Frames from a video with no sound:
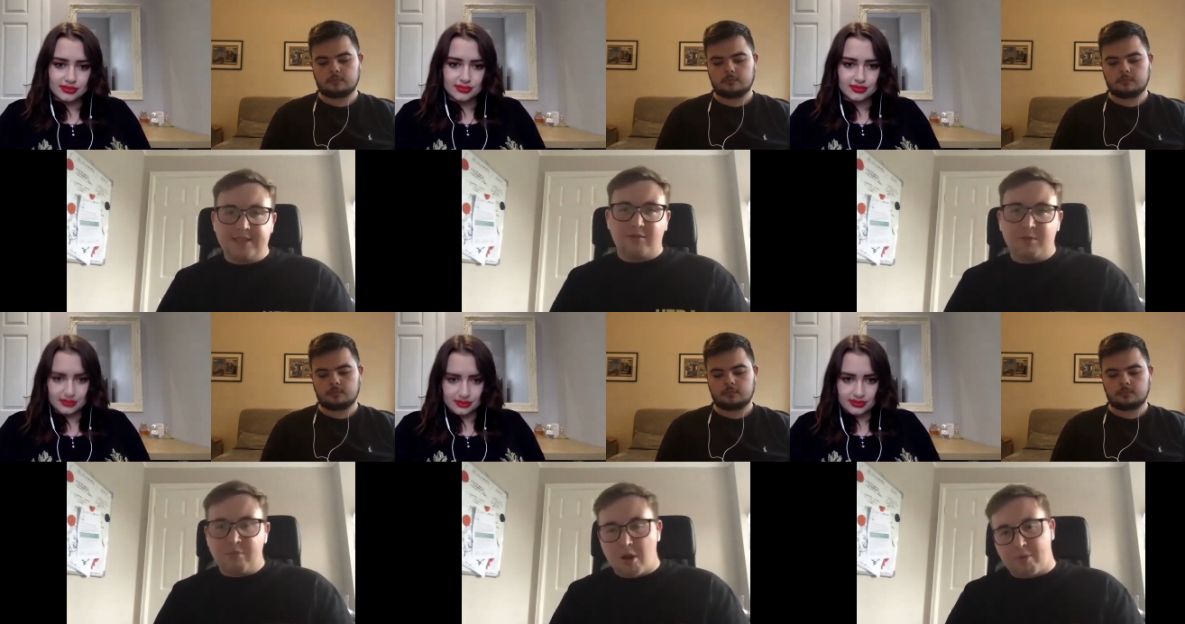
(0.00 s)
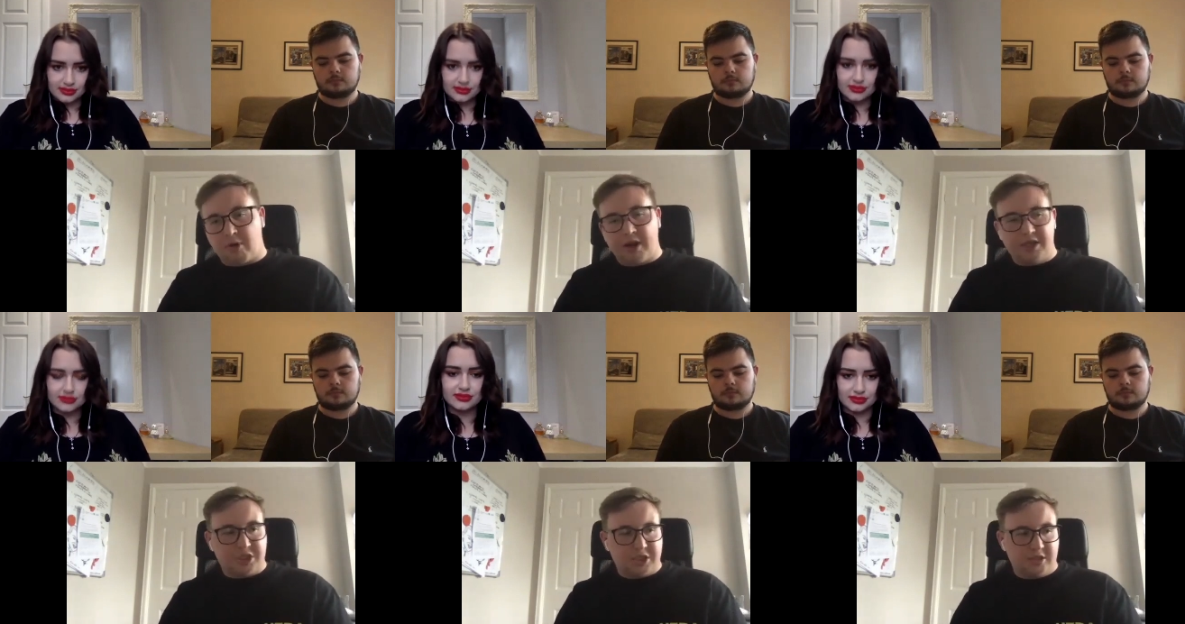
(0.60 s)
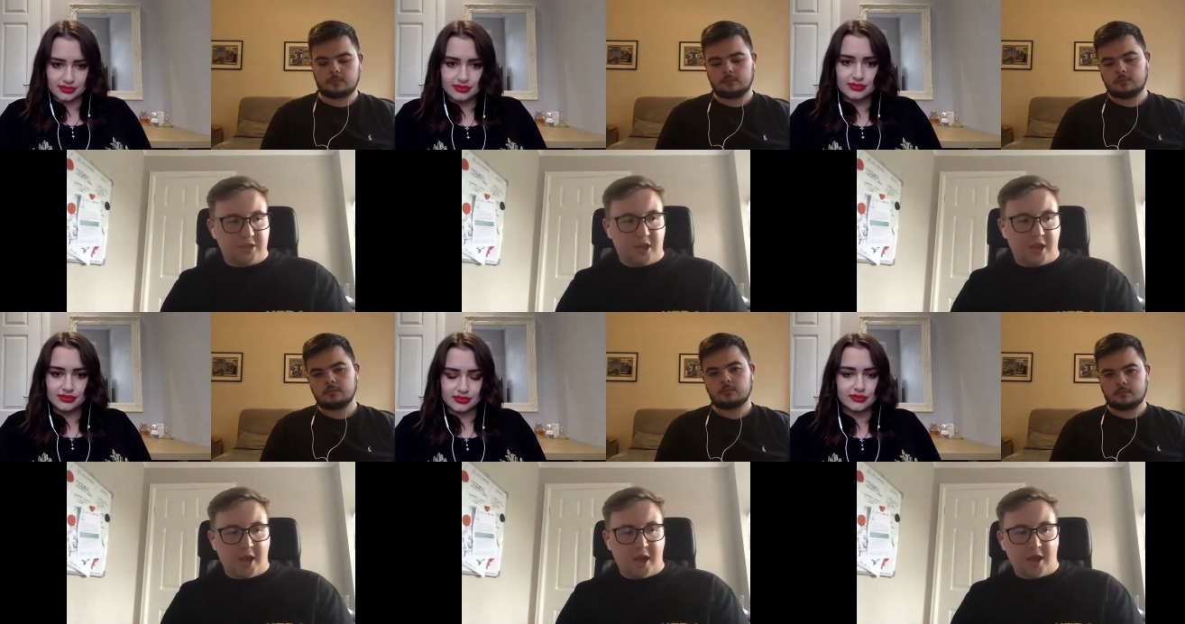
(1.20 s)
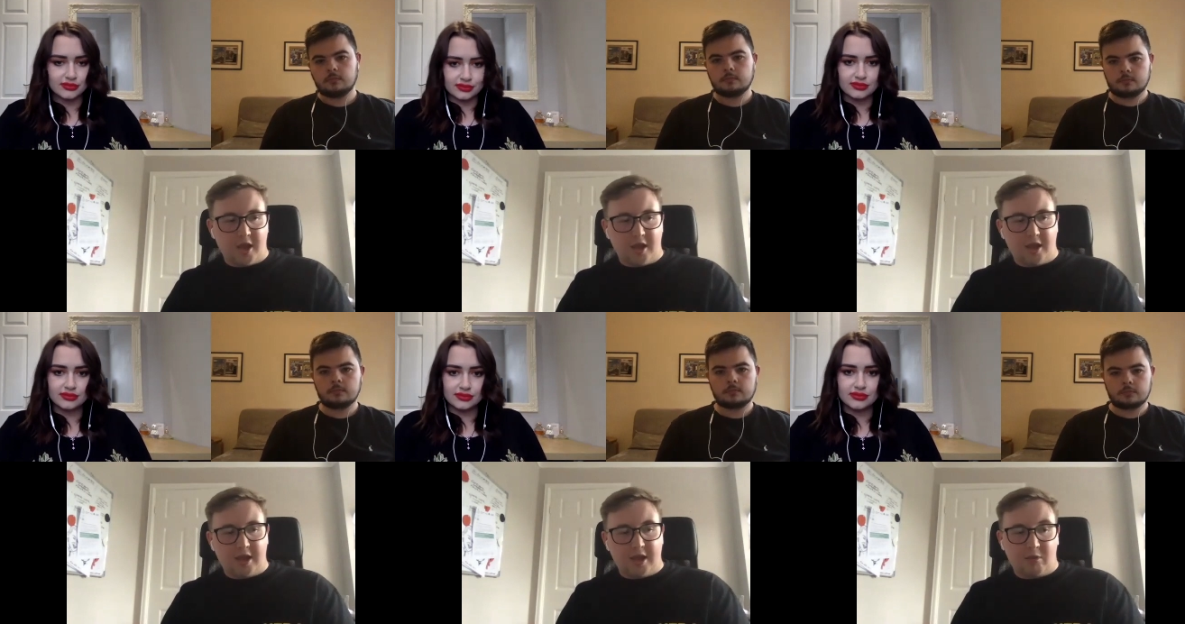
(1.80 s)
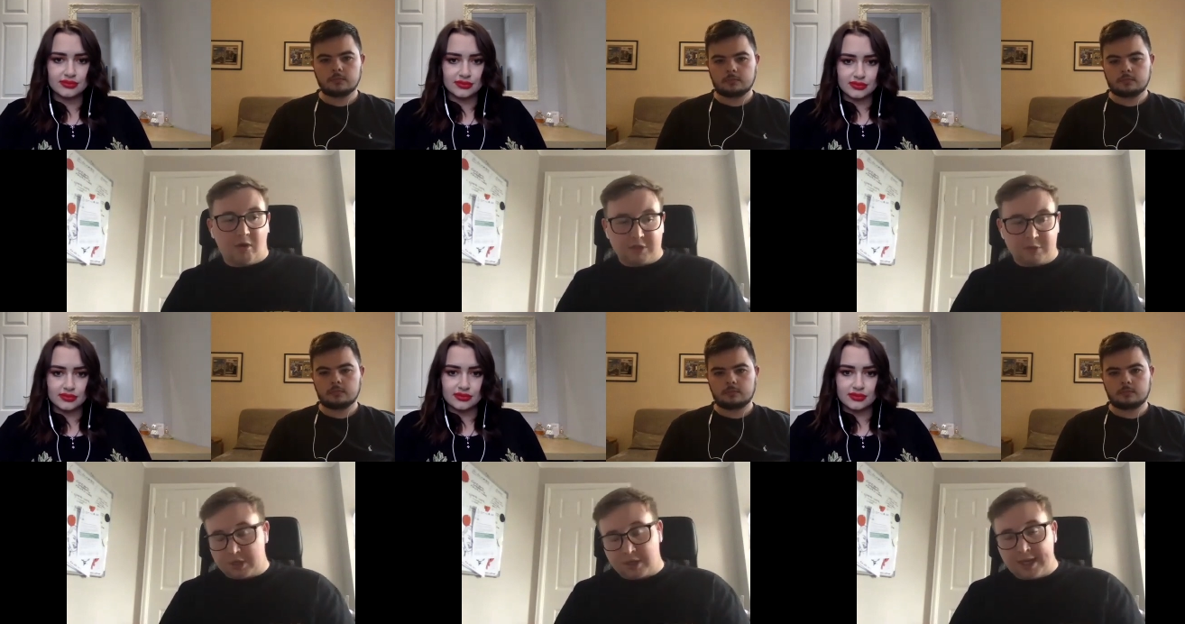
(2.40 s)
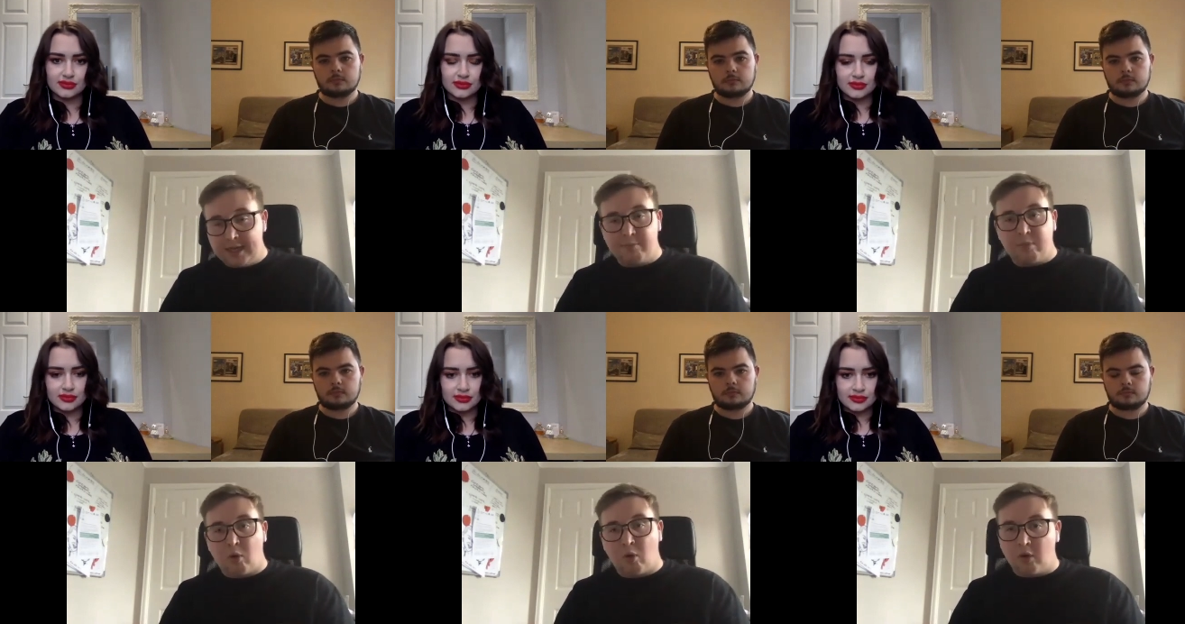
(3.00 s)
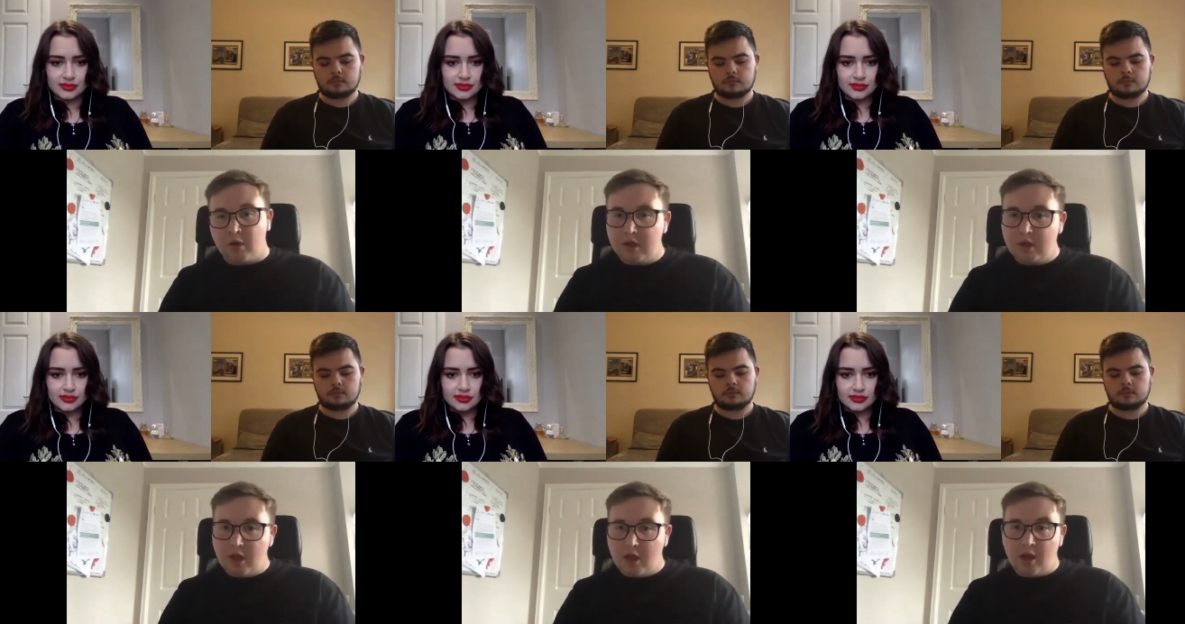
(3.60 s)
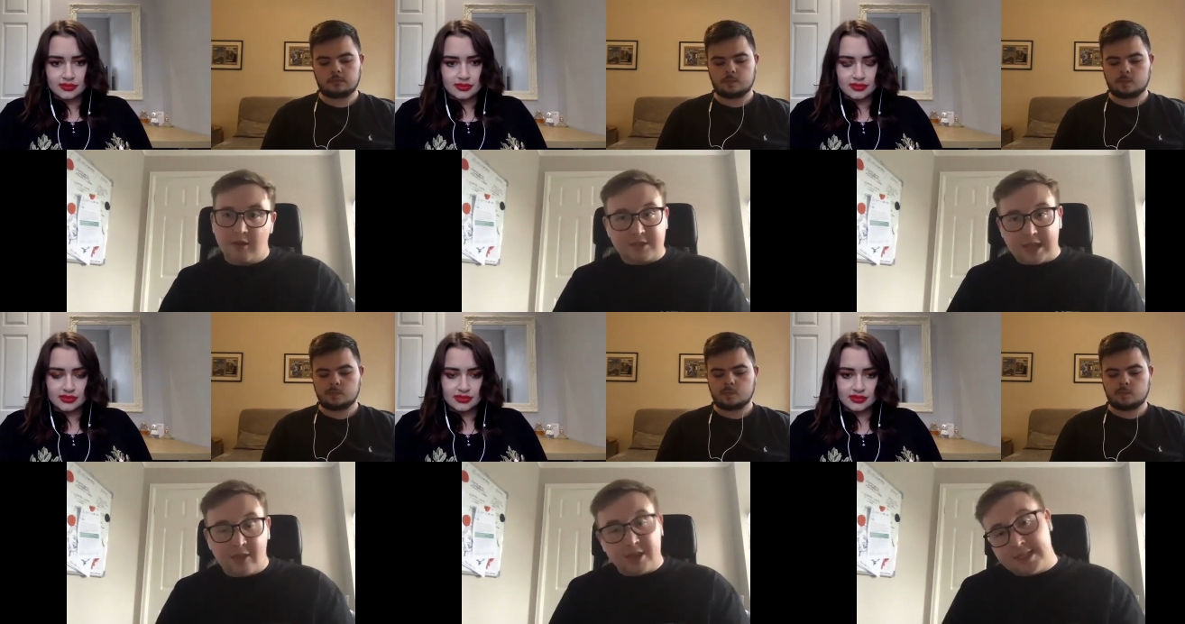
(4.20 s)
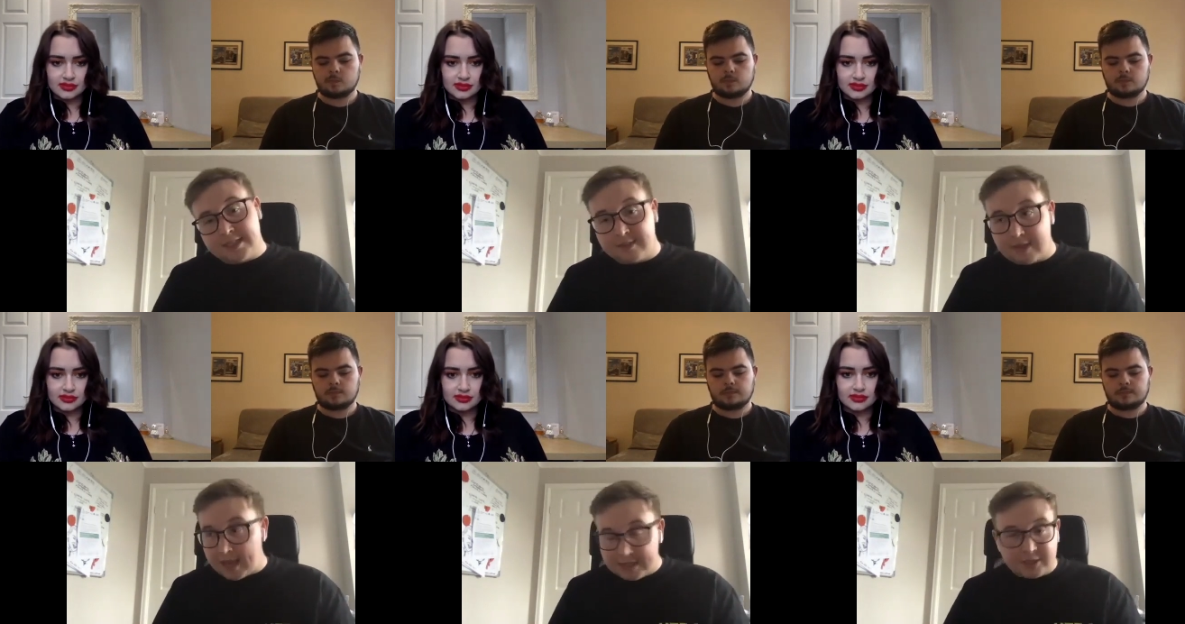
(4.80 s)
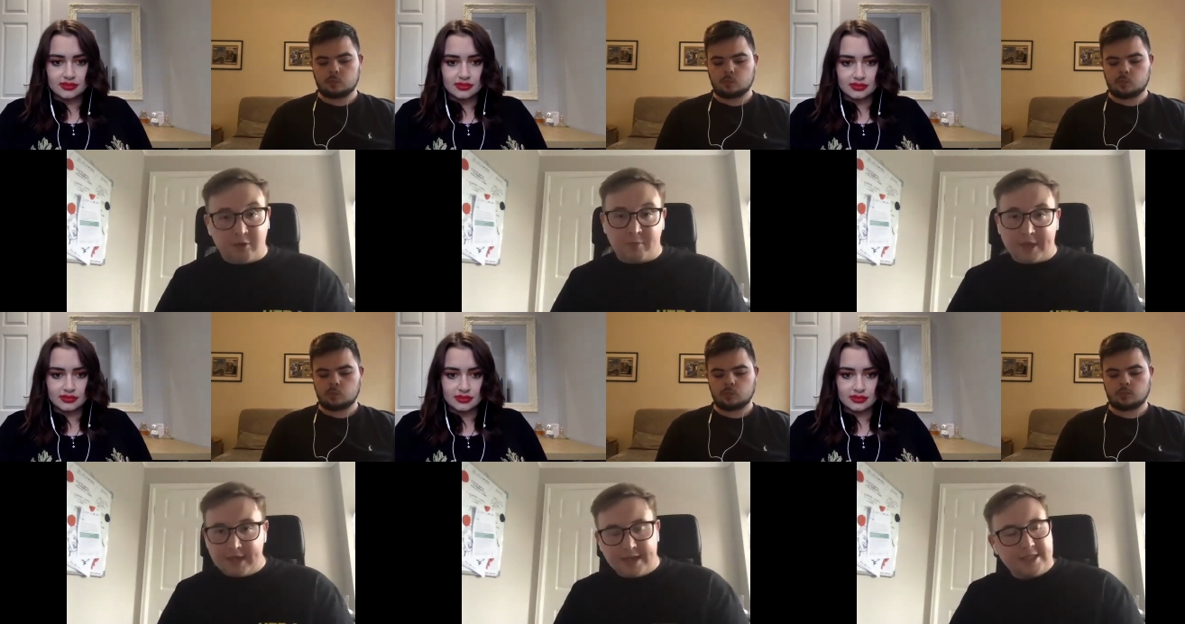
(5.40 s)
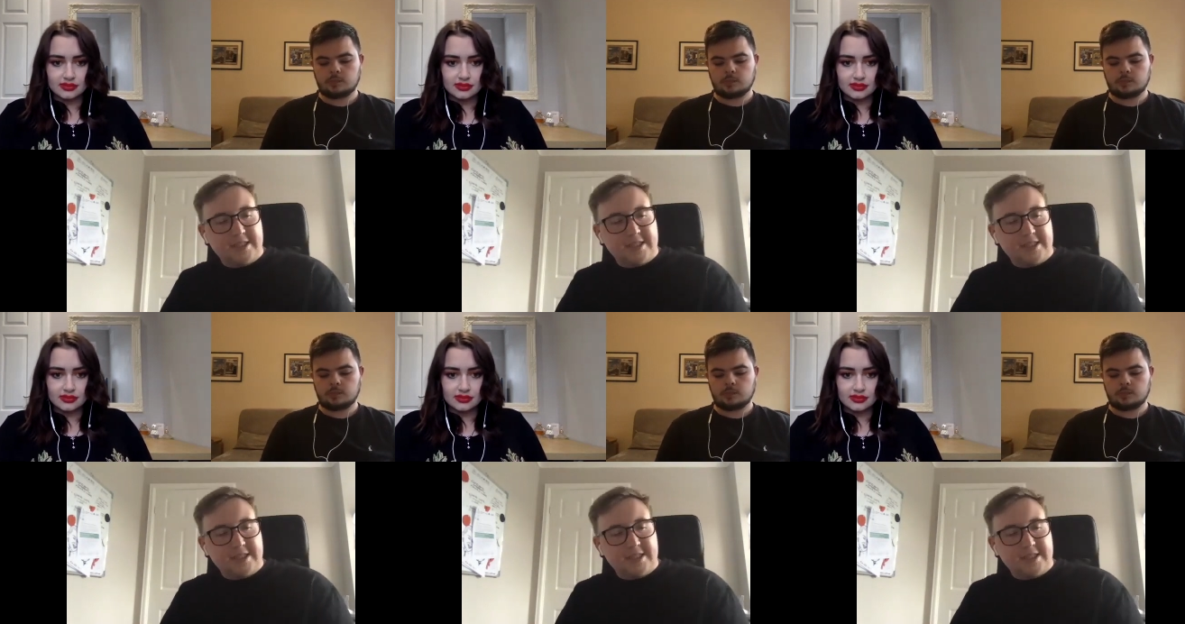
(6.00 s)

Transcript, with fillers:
Speaker 1: Obviously, preparation uh, obviously was clearly poor because uh, how the season ended up being.